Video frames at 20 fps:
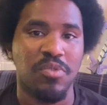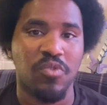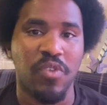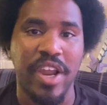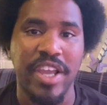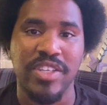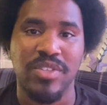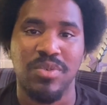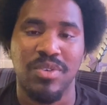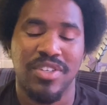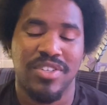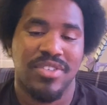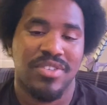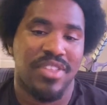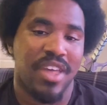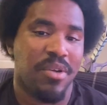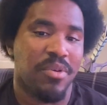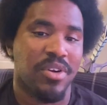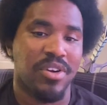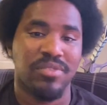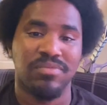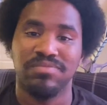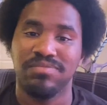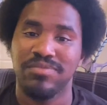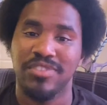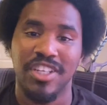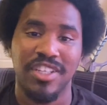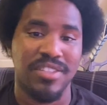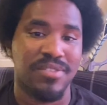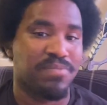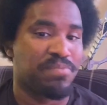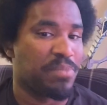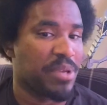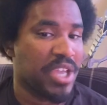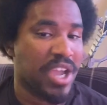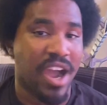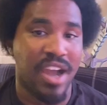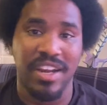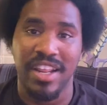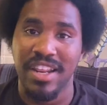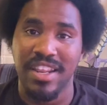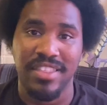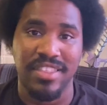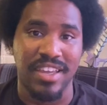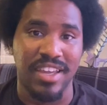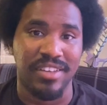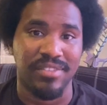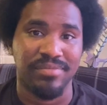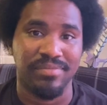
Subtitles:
race they were just beyond anything.